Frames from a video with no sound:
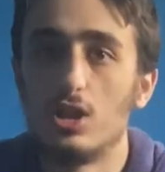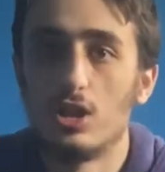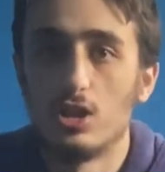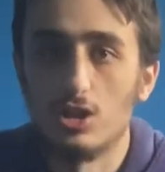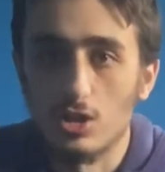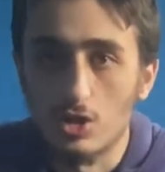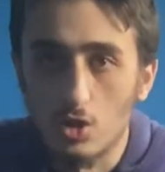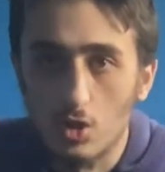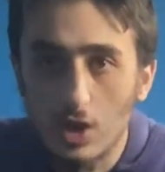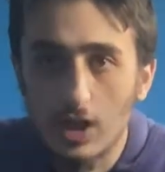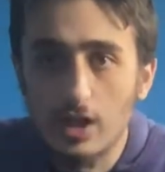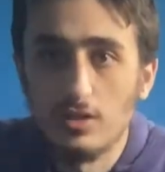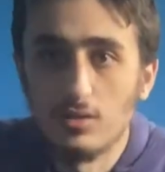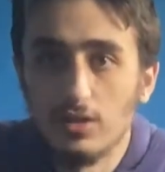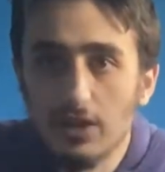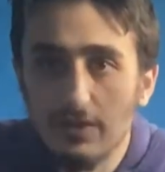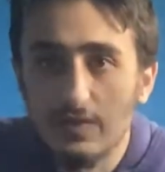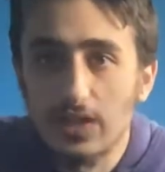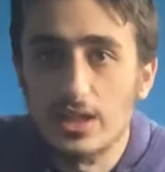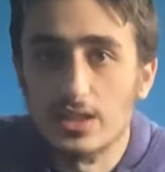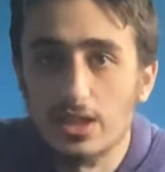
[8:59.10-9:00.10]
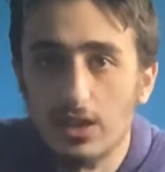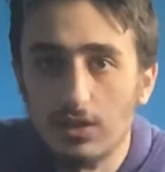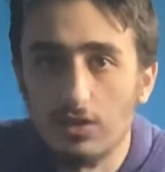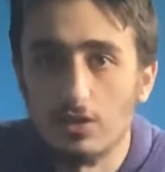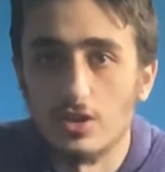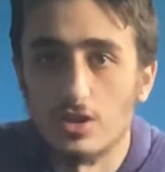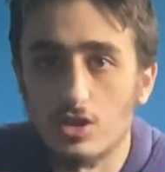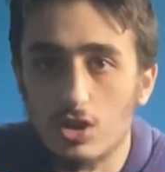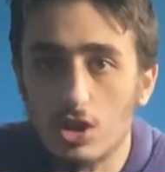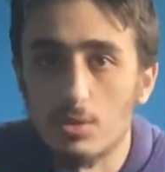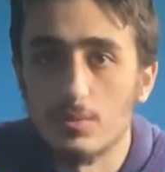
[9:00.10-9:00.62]
Go ahead and leave that down in the
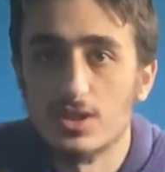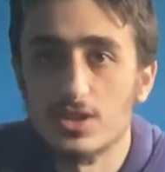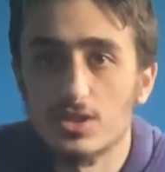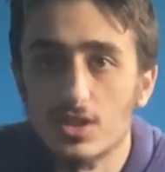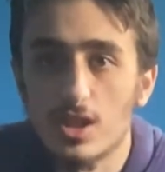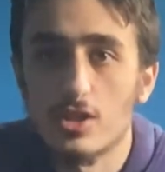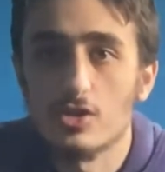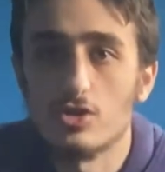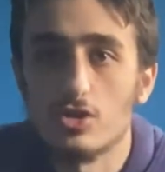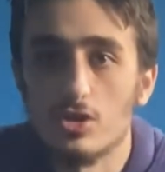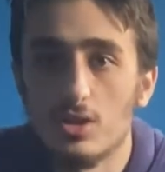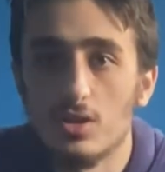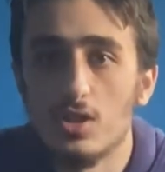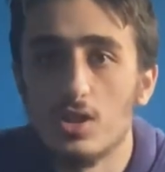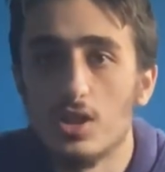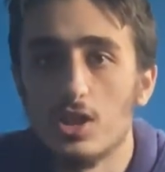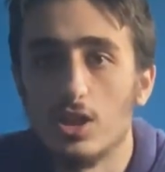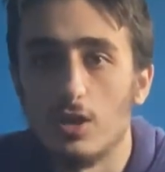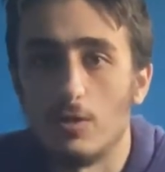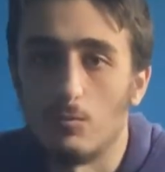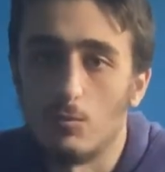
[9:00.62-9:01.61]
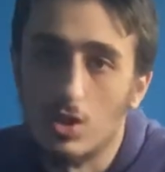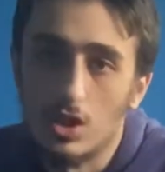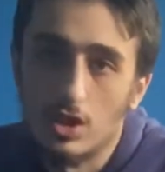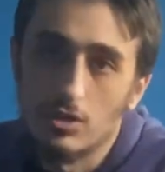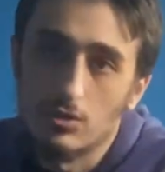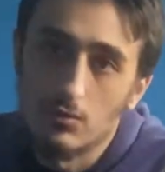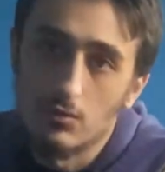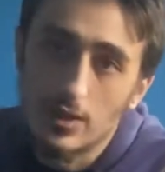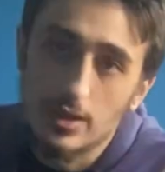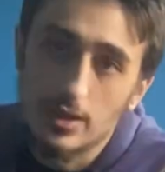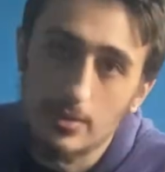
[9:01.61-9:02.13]
comment section, and while
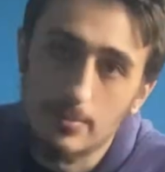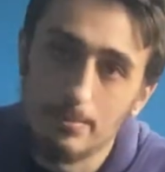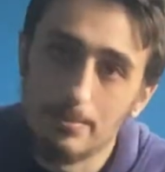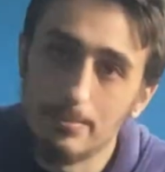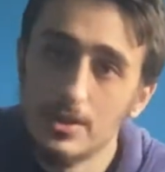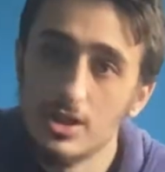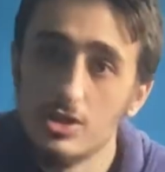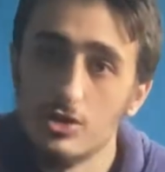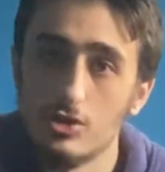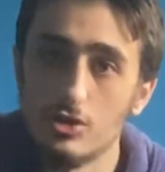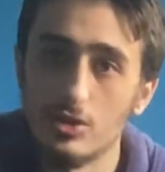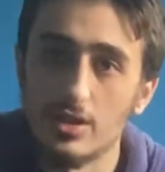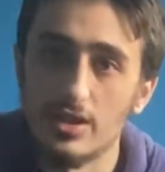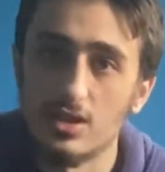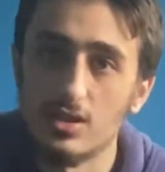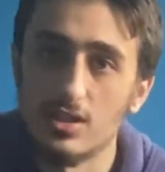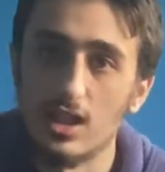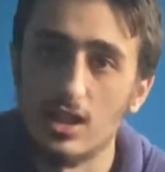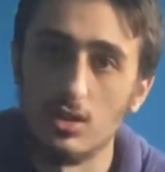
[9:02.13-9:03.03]
you're at it, be sure to hit that